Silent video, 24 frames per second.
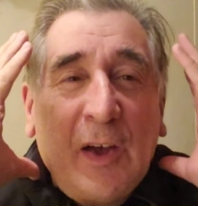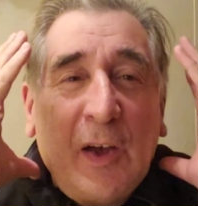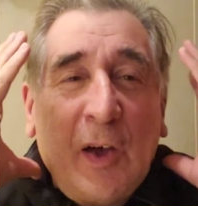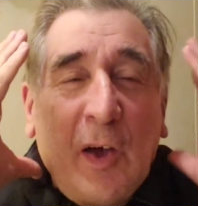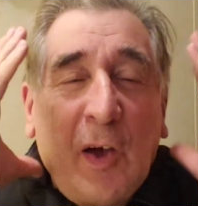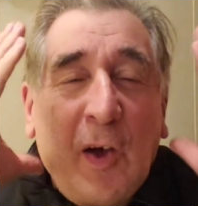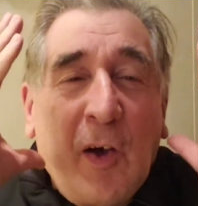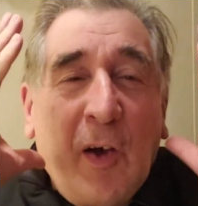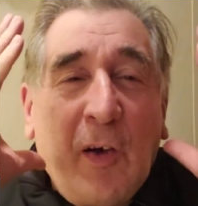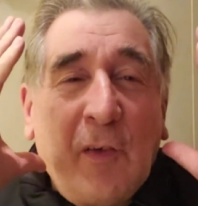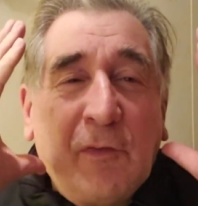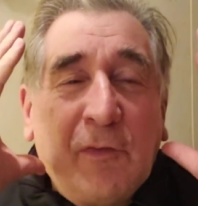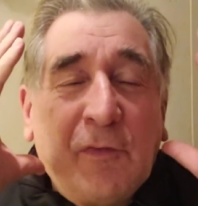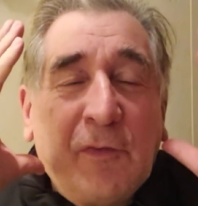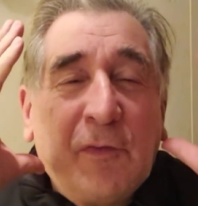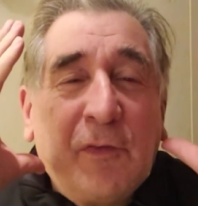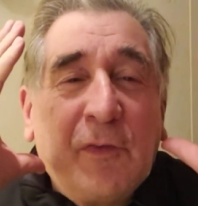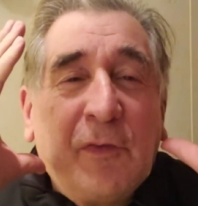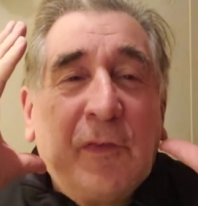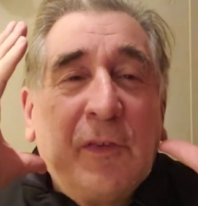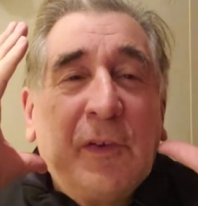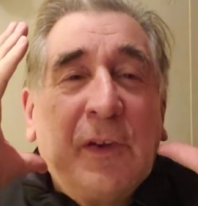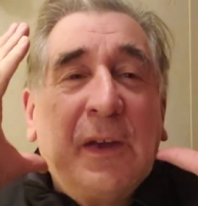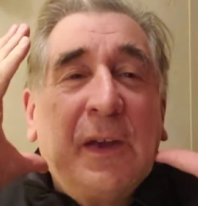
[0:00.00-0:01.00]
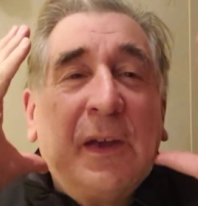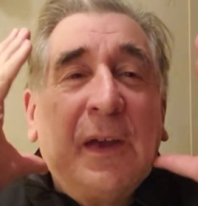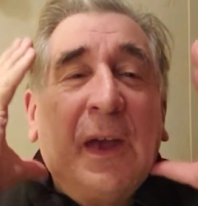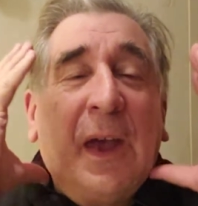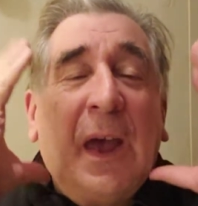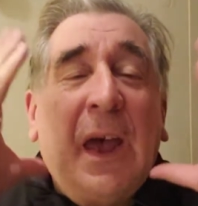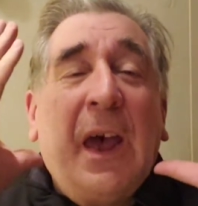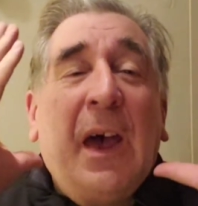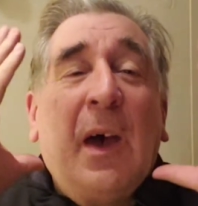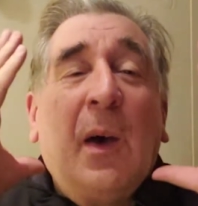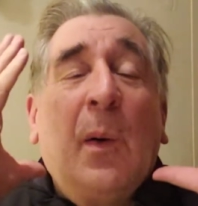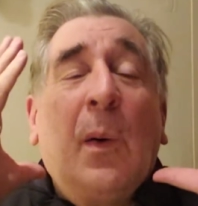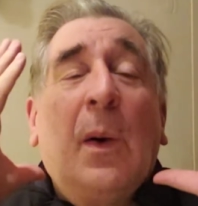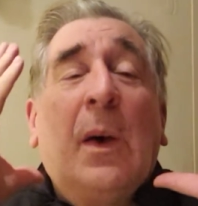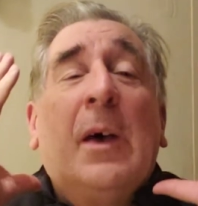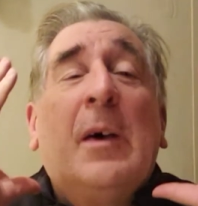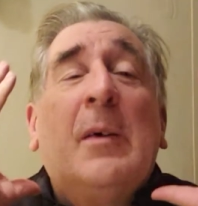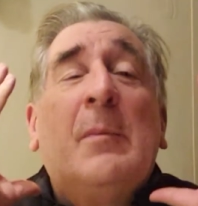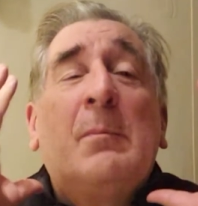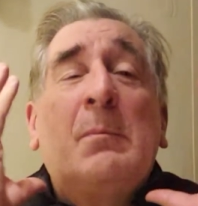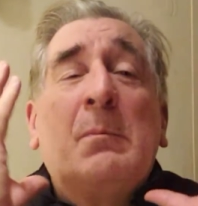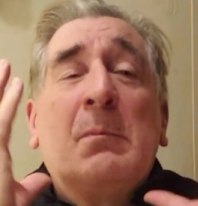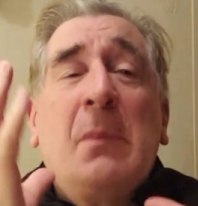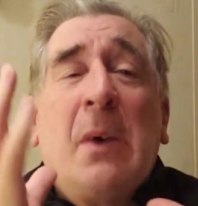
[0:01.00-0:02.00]
of our
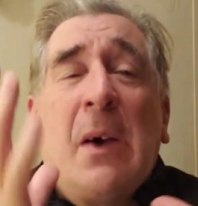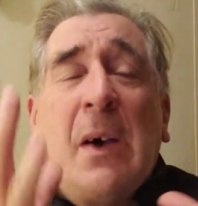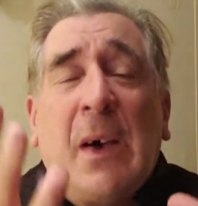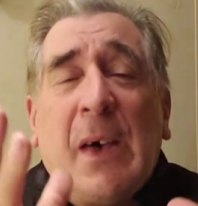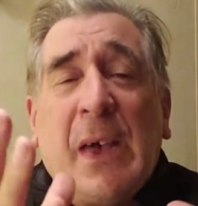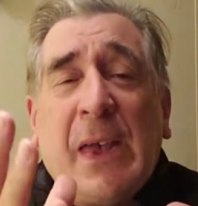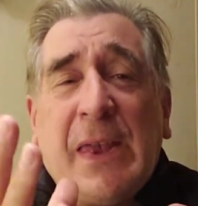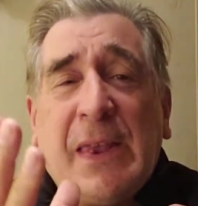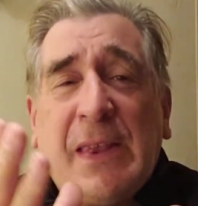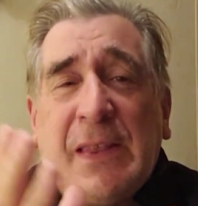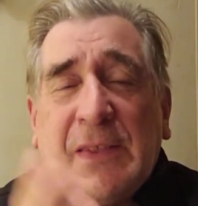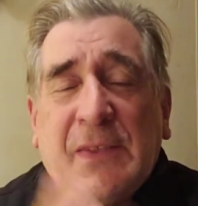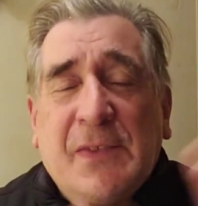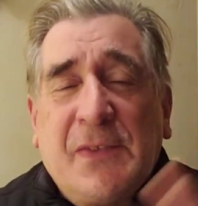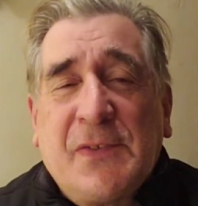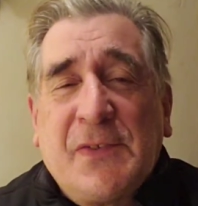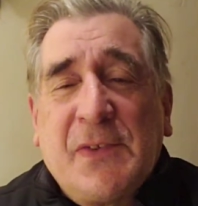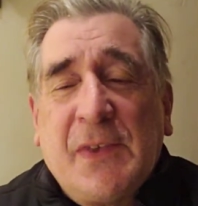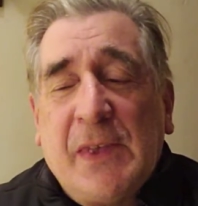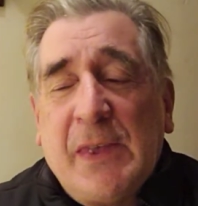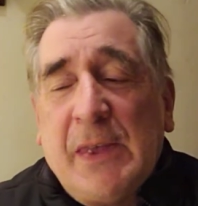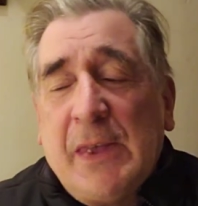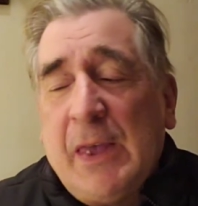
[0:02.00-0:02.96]
minds.